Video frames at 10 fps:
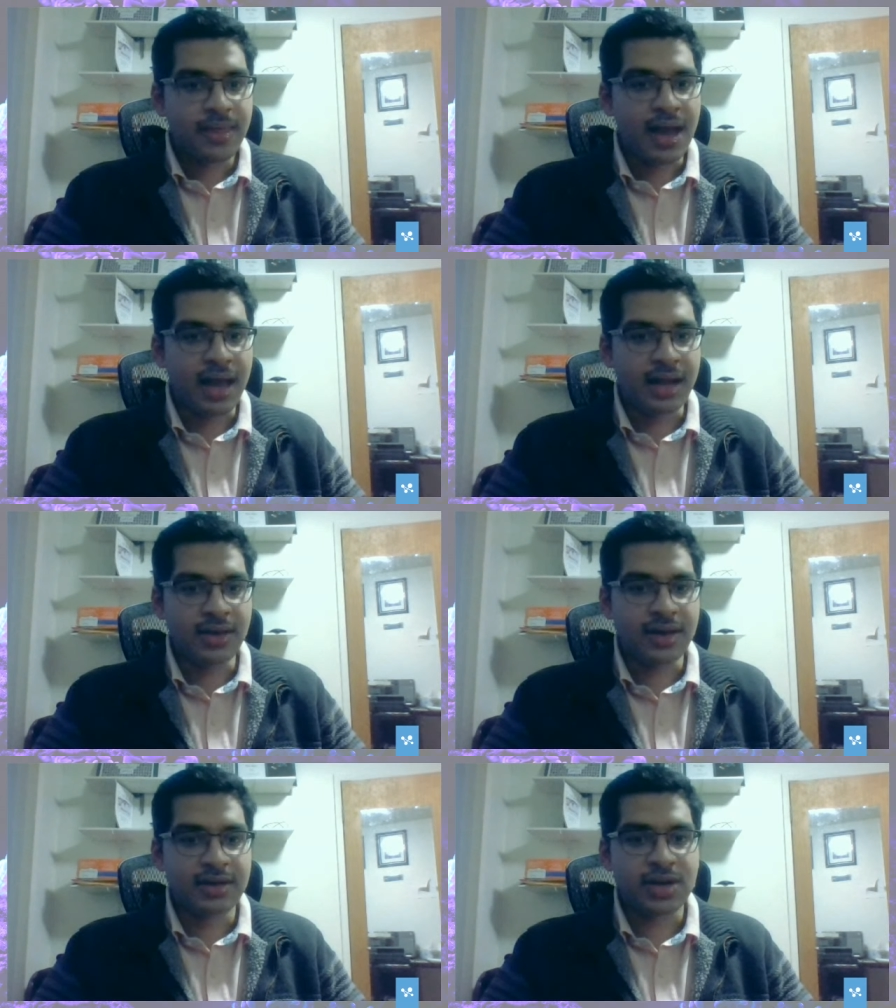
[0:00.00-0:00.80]
and
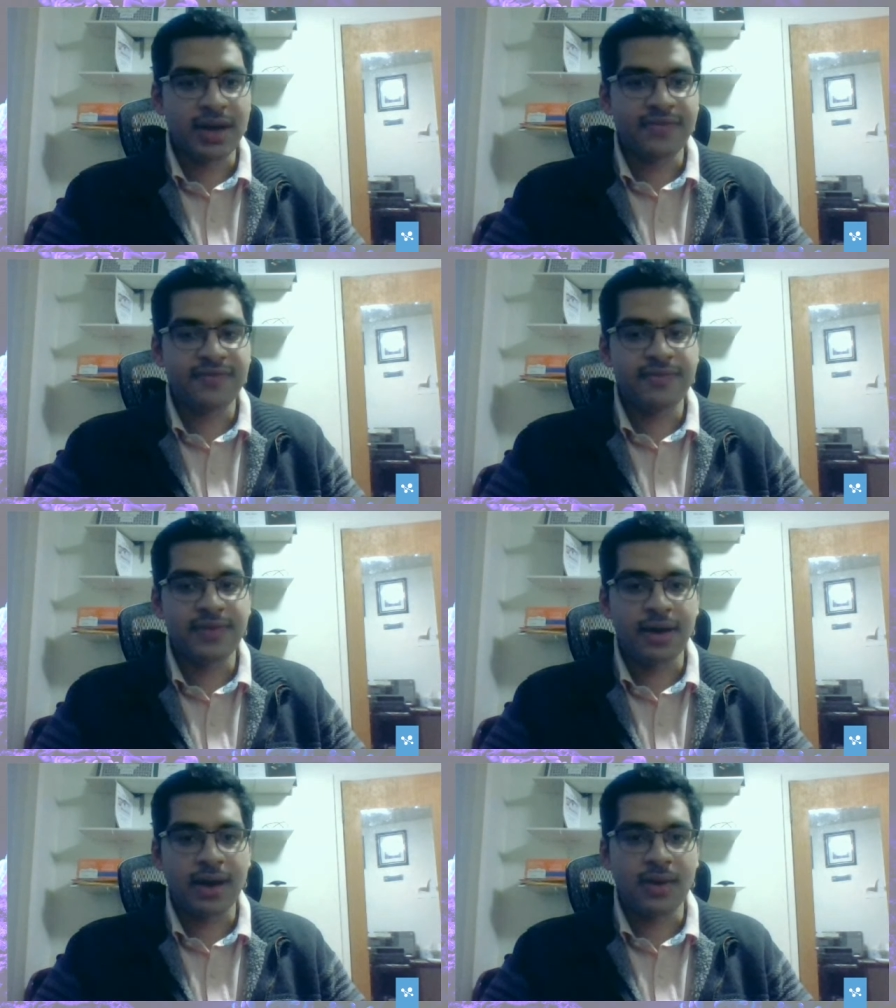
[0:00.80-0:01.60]
you can try and
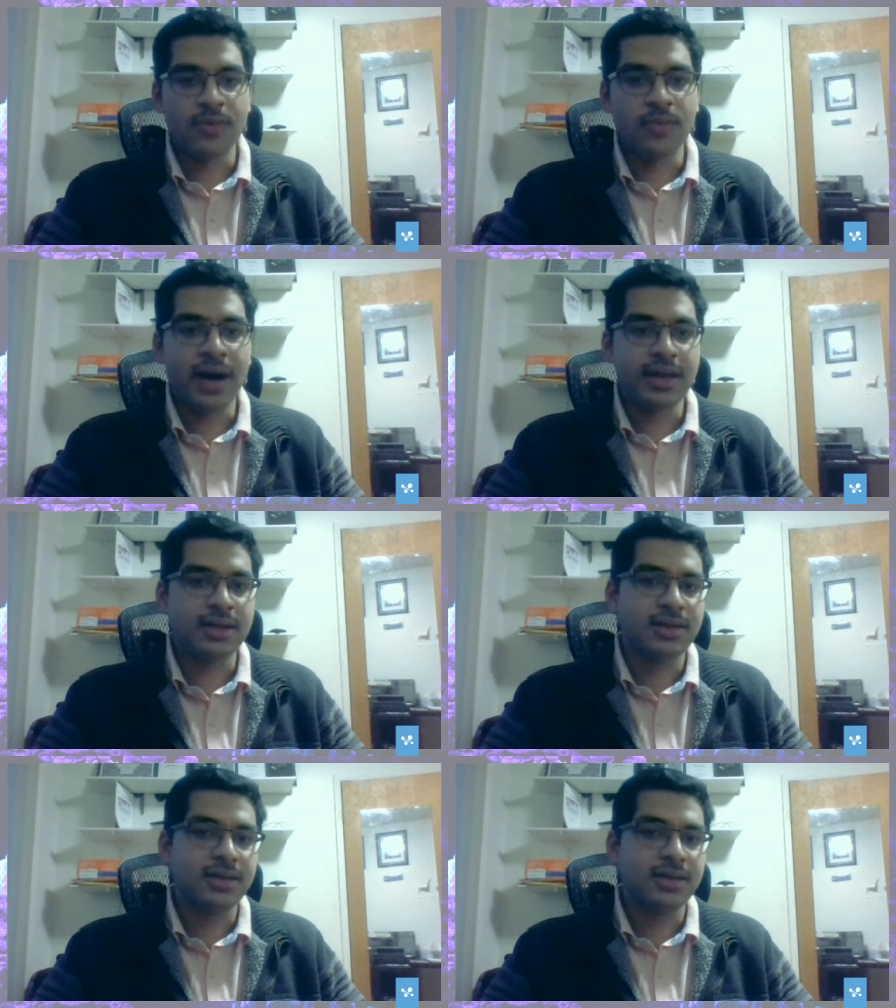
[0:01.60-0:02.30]
figure out what